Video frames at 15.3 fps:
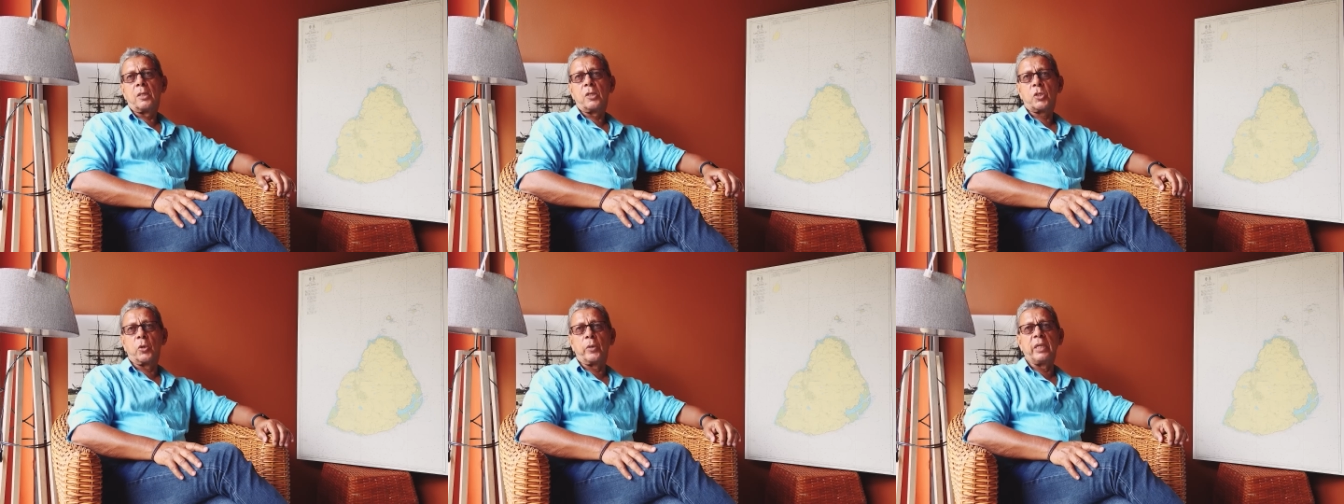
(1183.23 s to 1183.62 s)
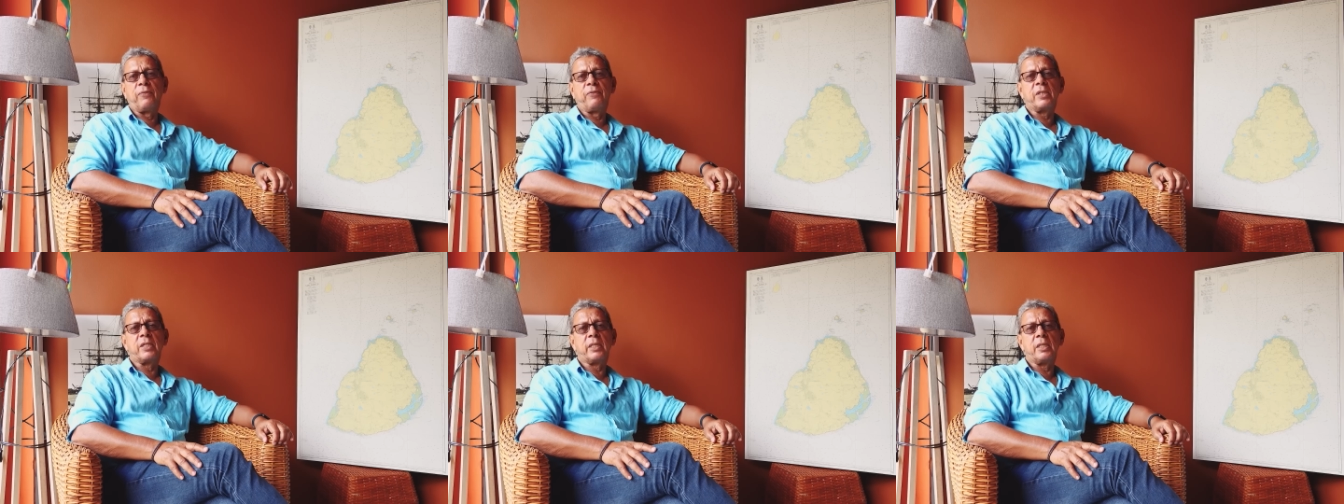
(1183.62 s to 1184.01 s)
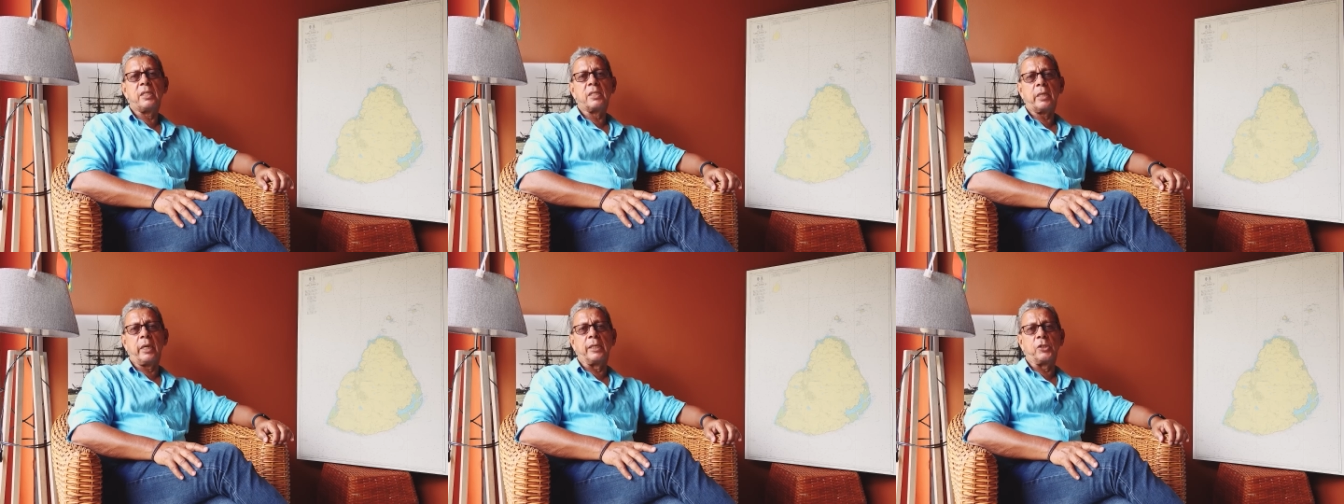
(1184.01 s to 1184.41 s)
So if he
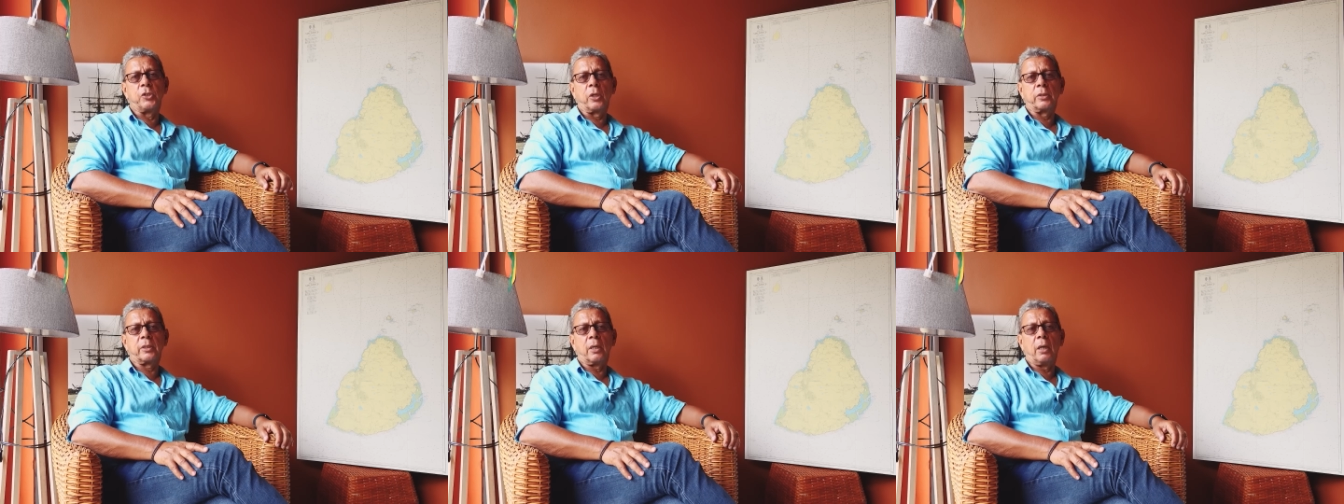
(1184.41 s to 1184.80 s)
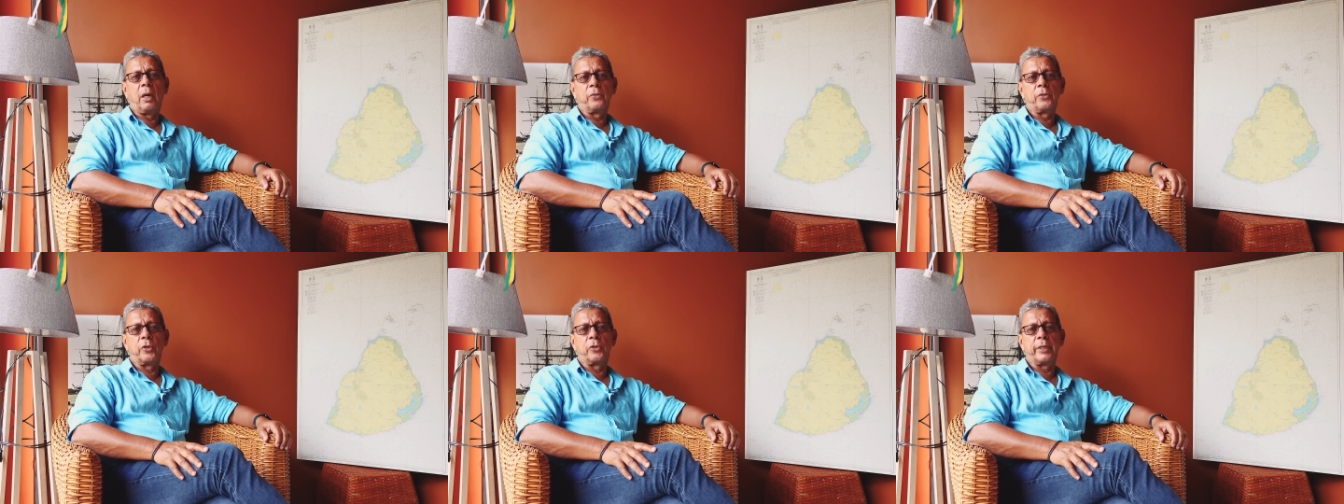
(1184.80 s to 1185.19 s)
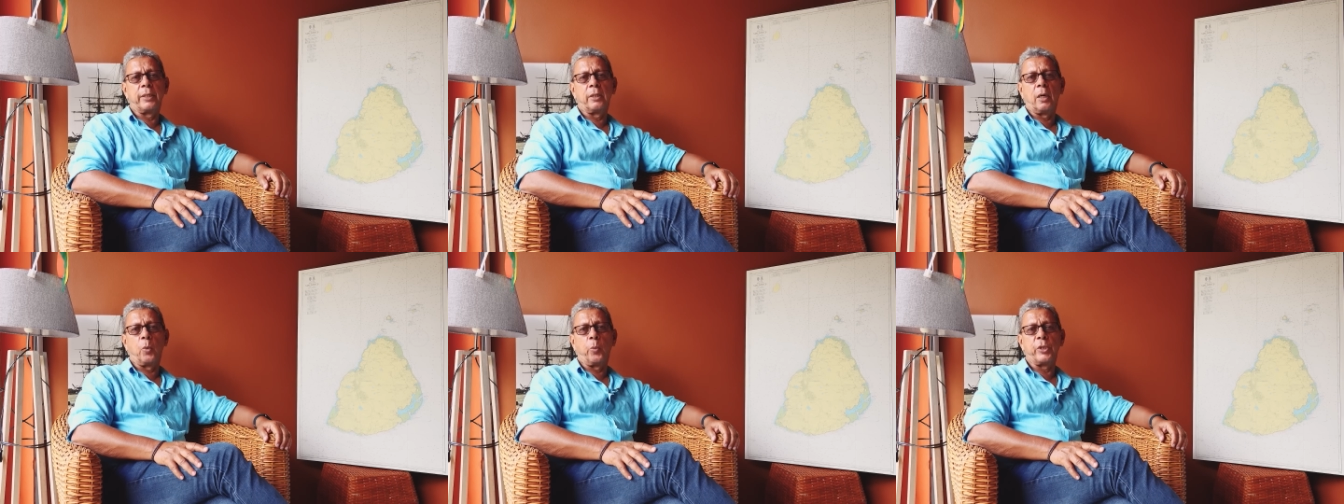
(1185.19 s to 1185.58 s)
sees a dot on the
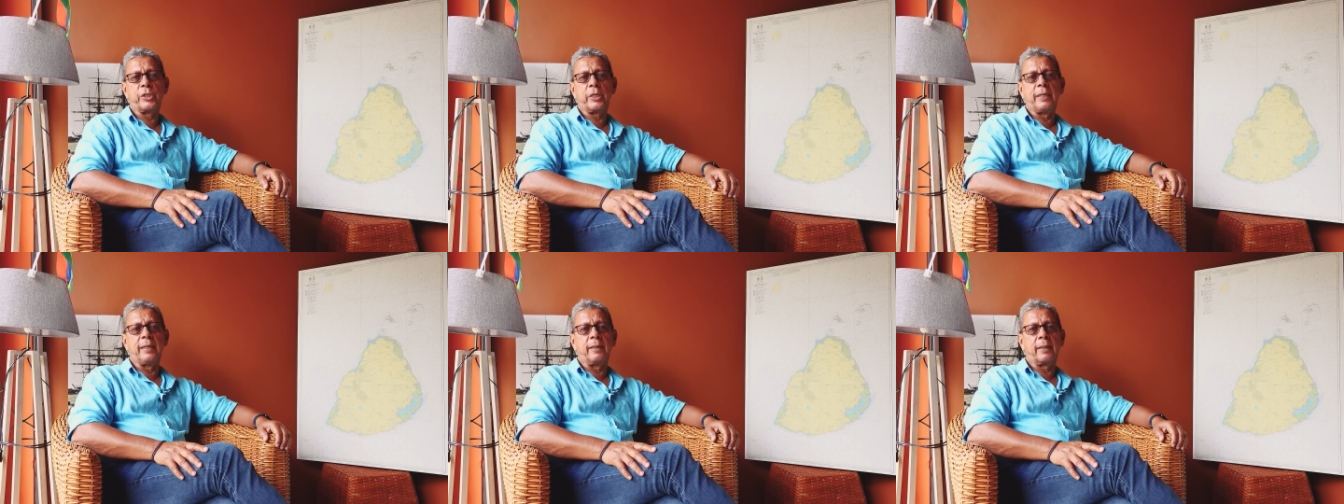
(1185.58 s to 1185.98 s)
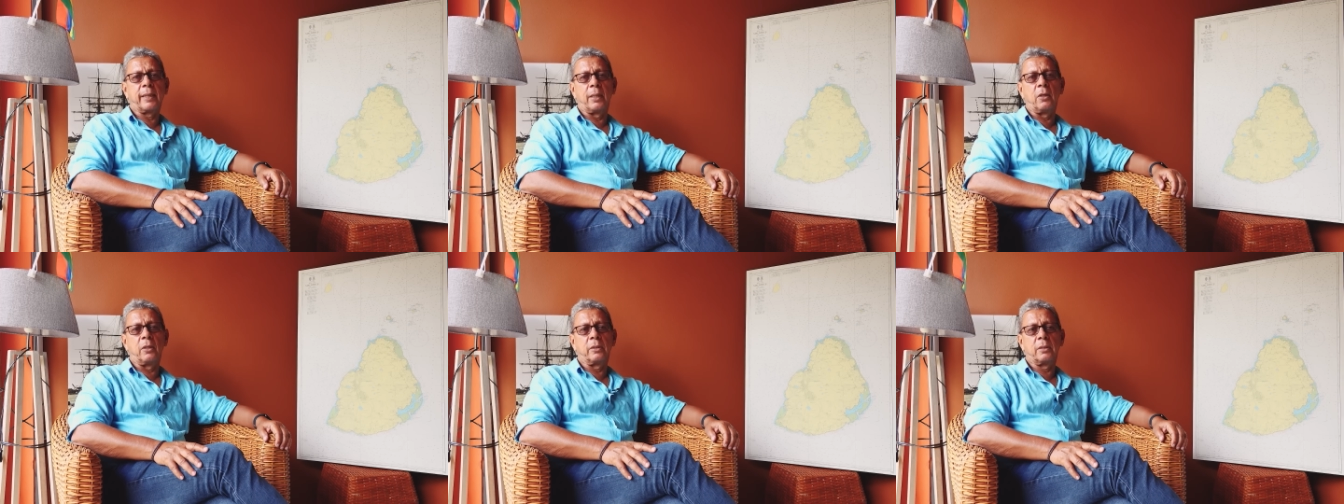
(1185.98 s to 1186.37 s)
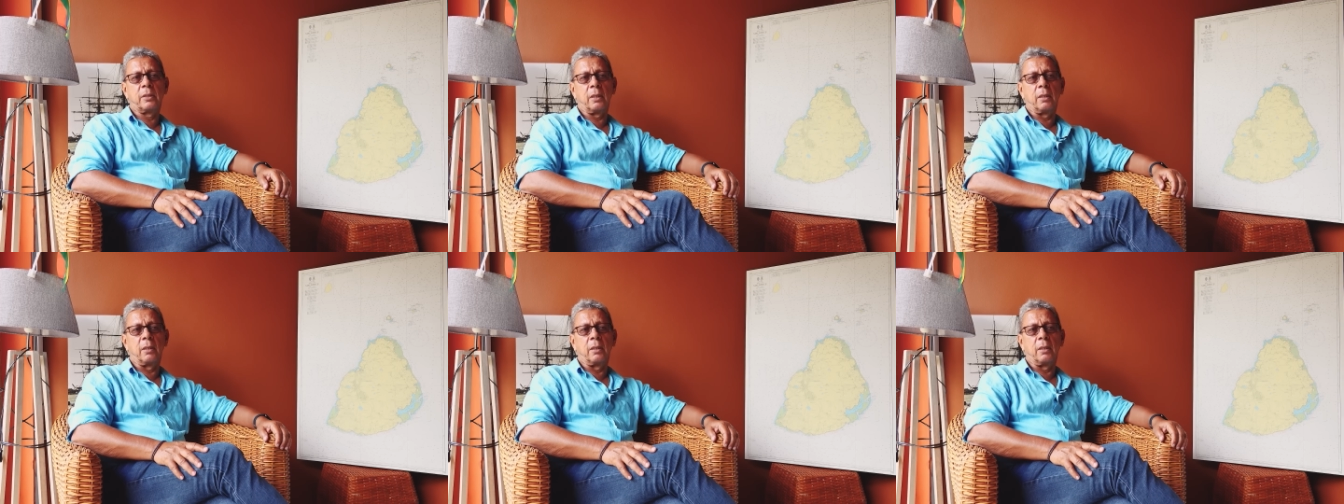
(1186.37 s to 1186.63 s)
radar which he cannot